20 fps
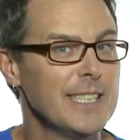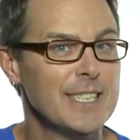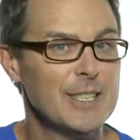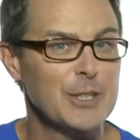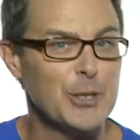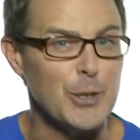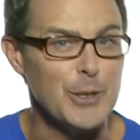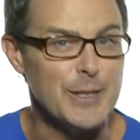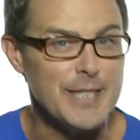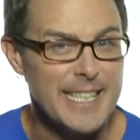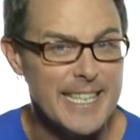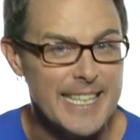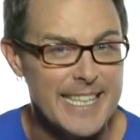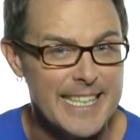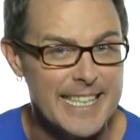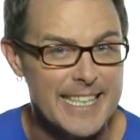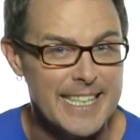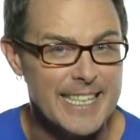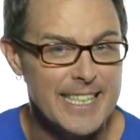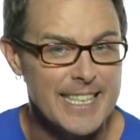
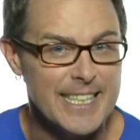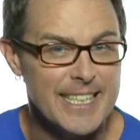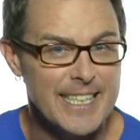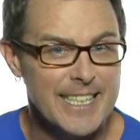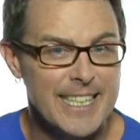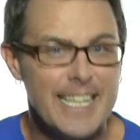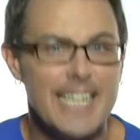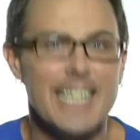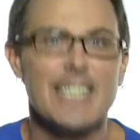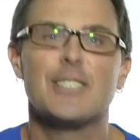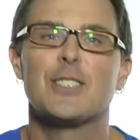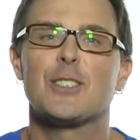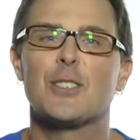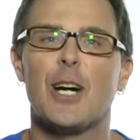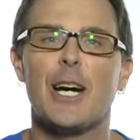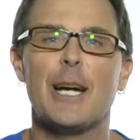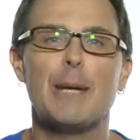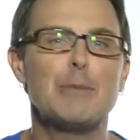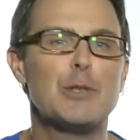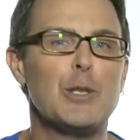Today, it's
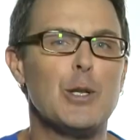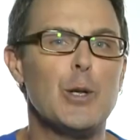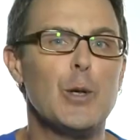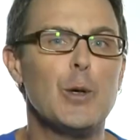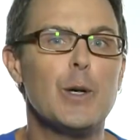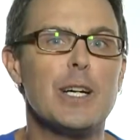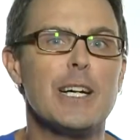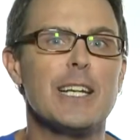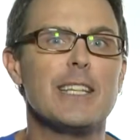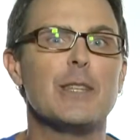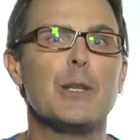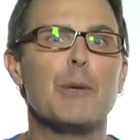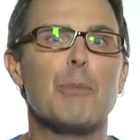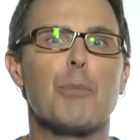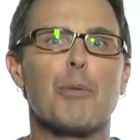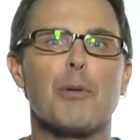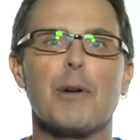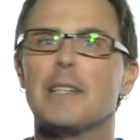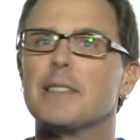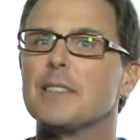time to look at the
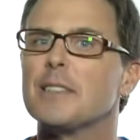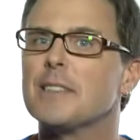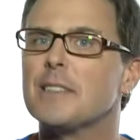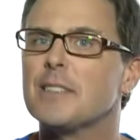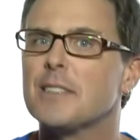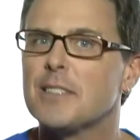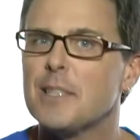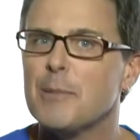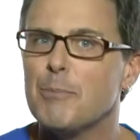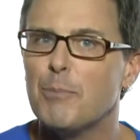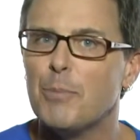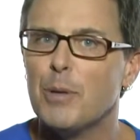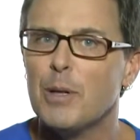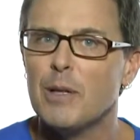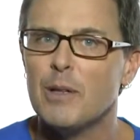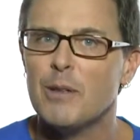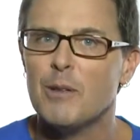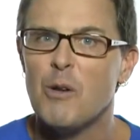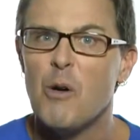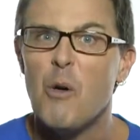present simple.
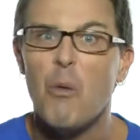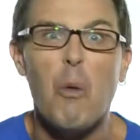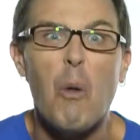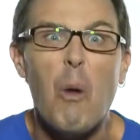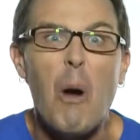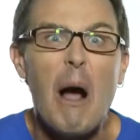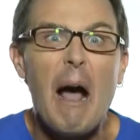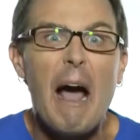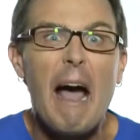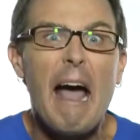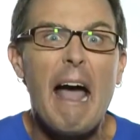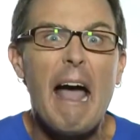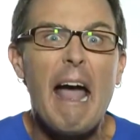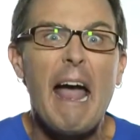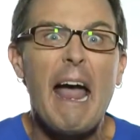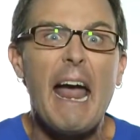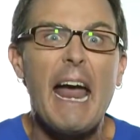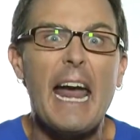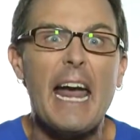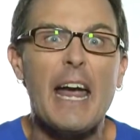
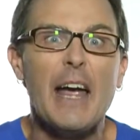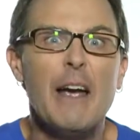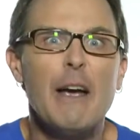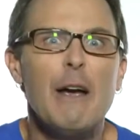Way!